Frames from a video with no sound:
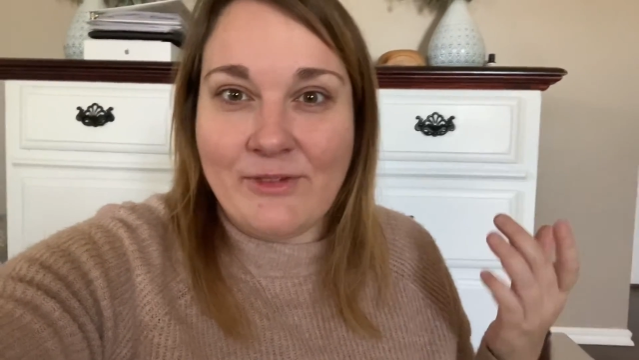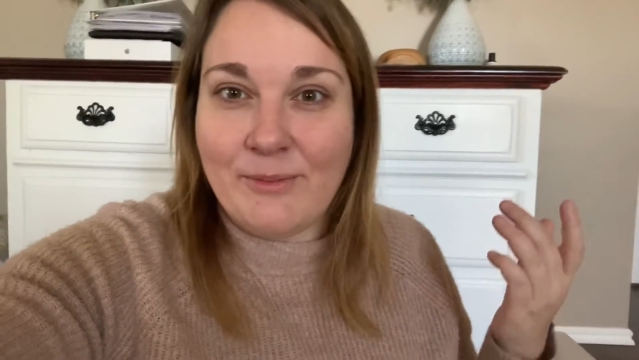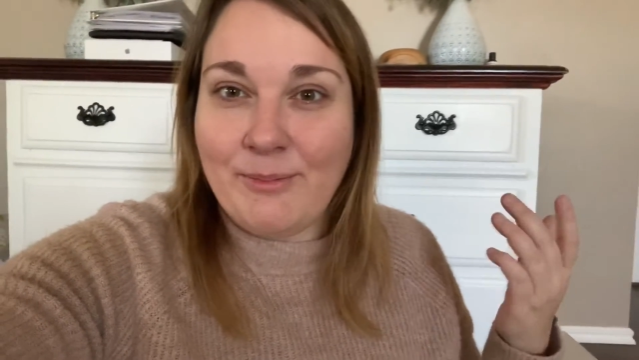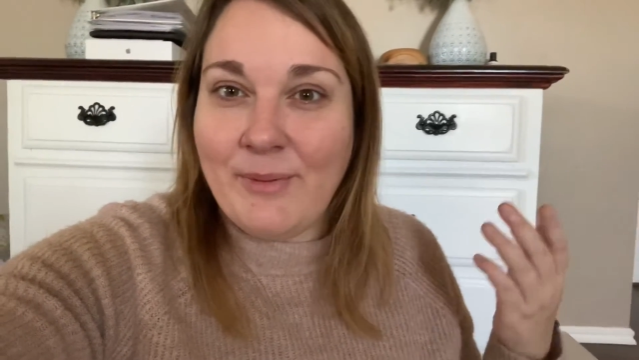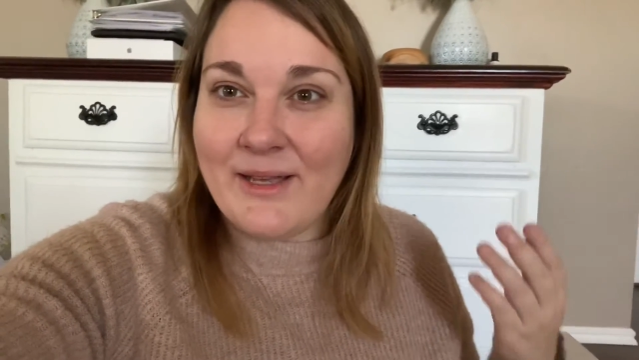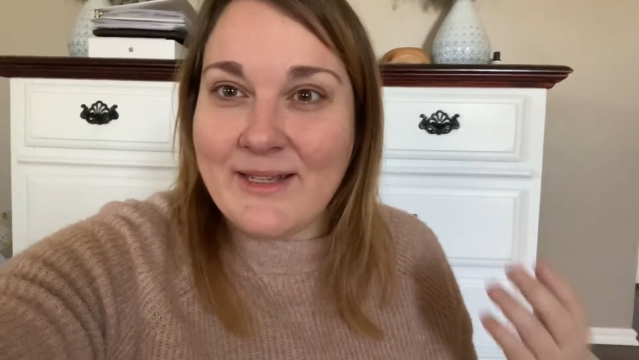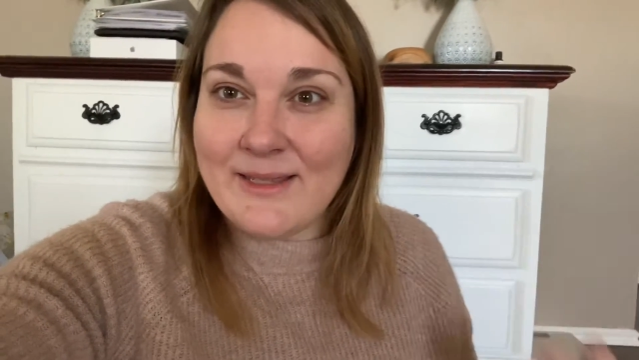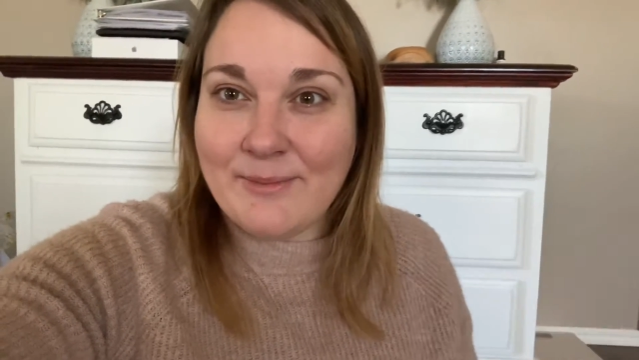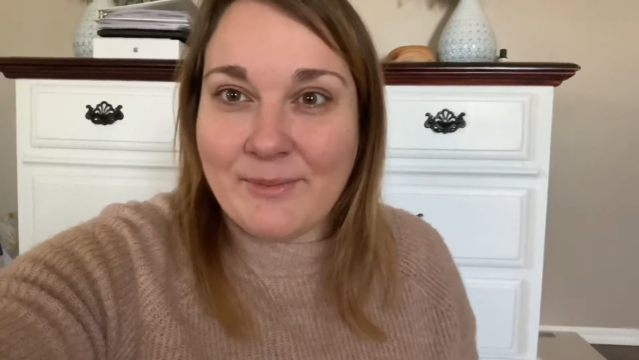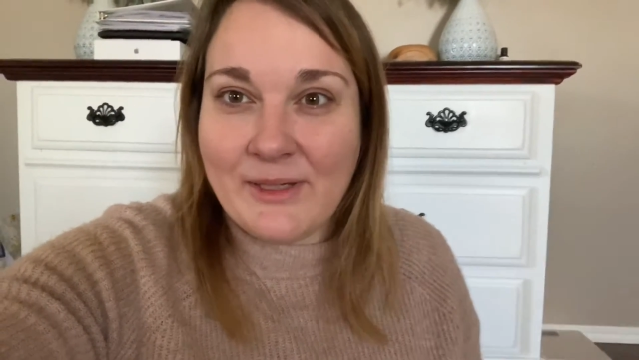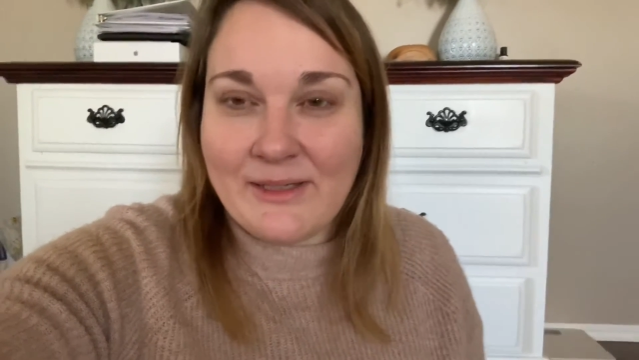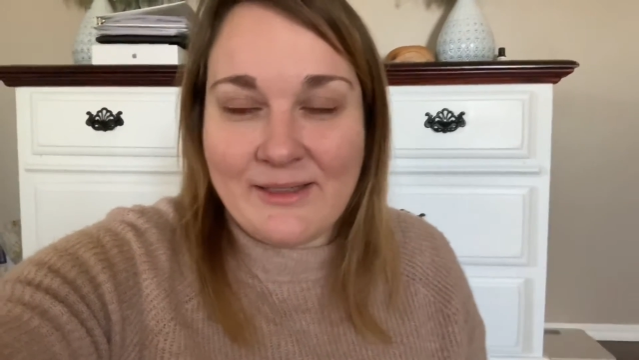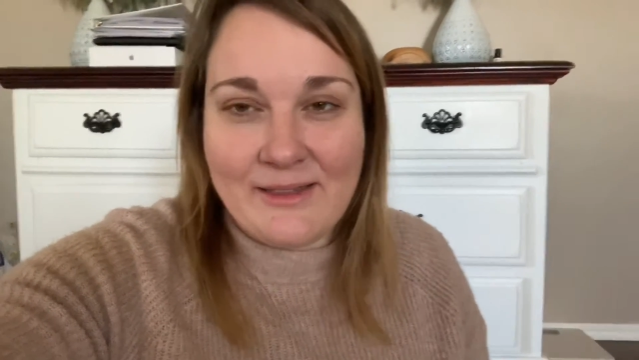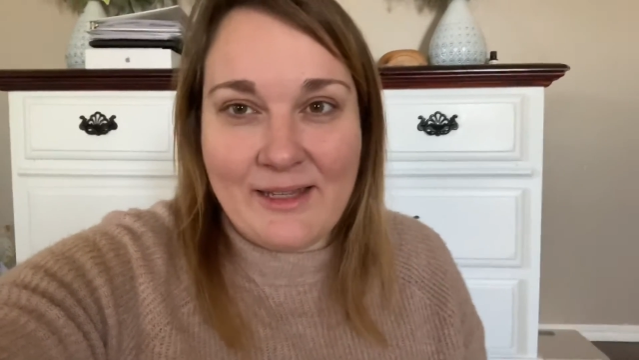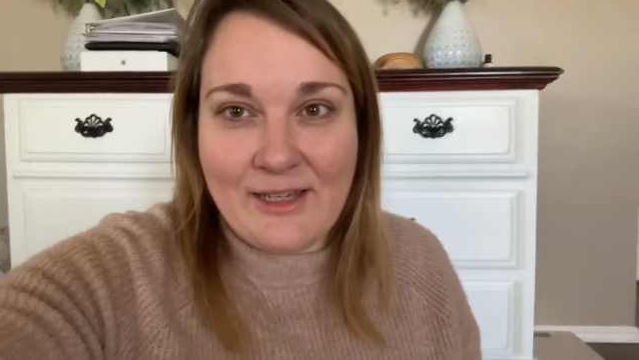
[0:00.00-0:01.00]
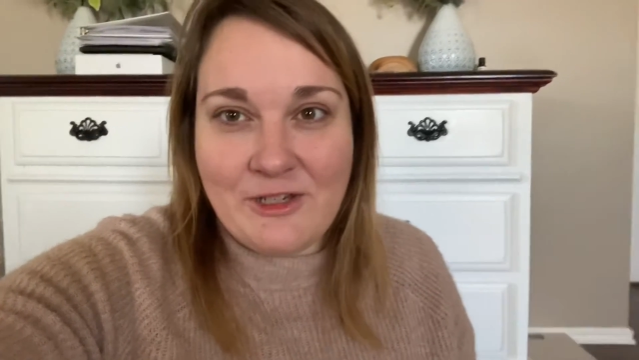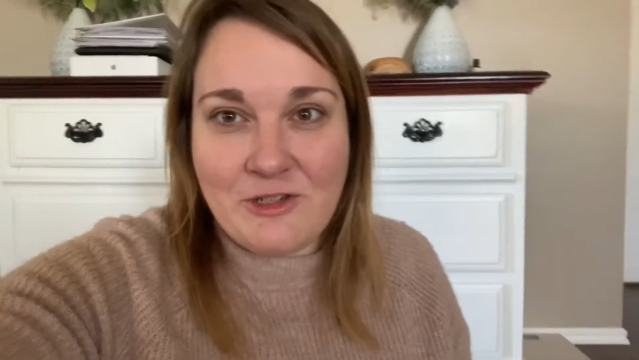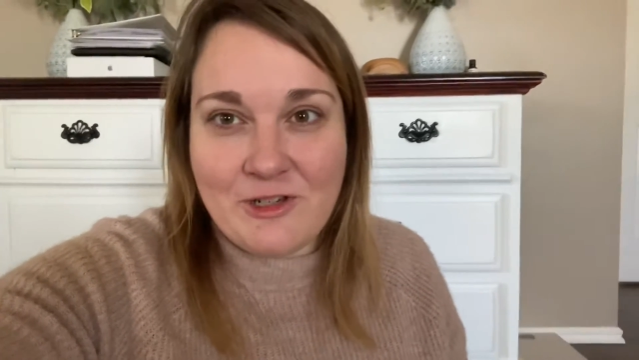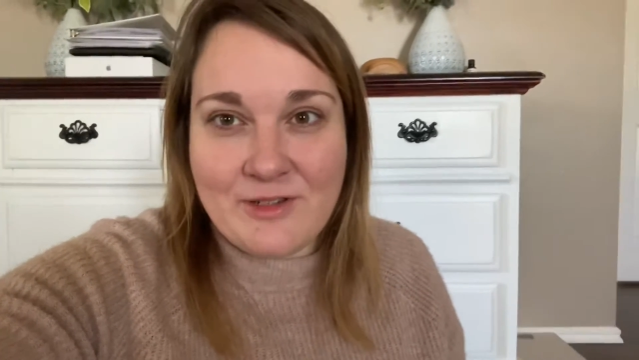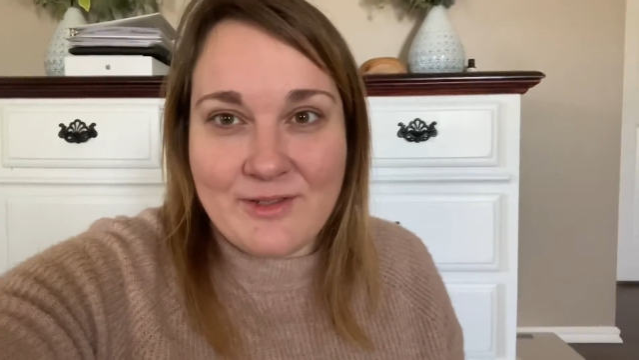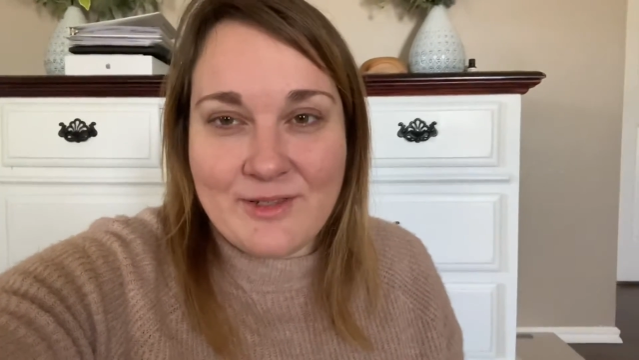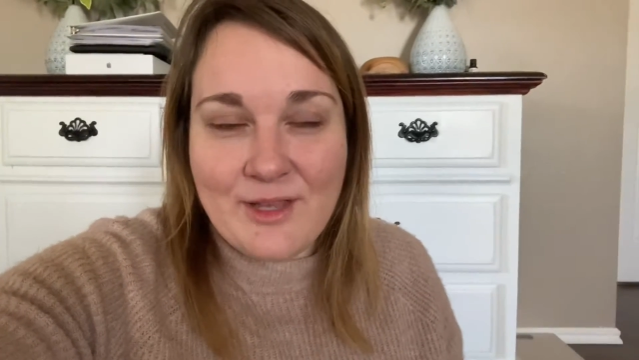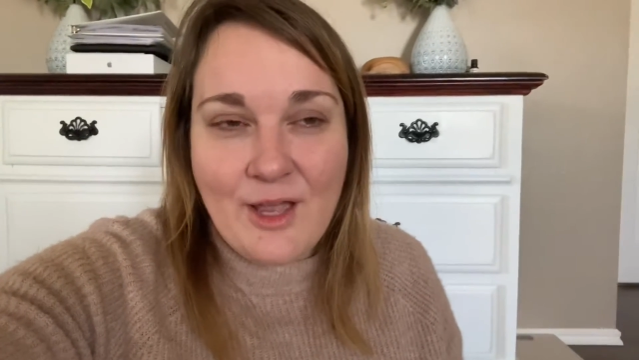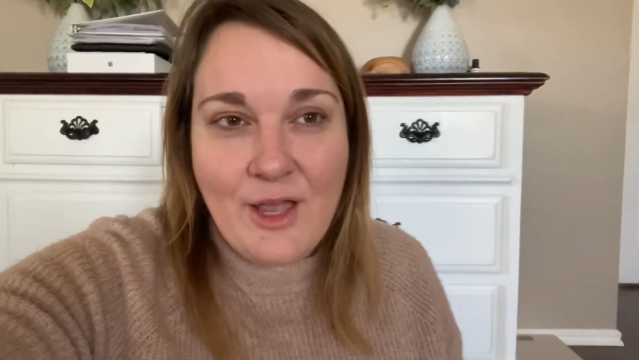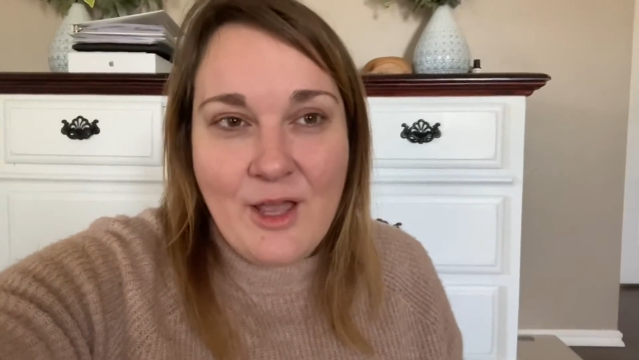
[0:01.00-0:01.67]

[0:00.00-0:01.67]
the best meditations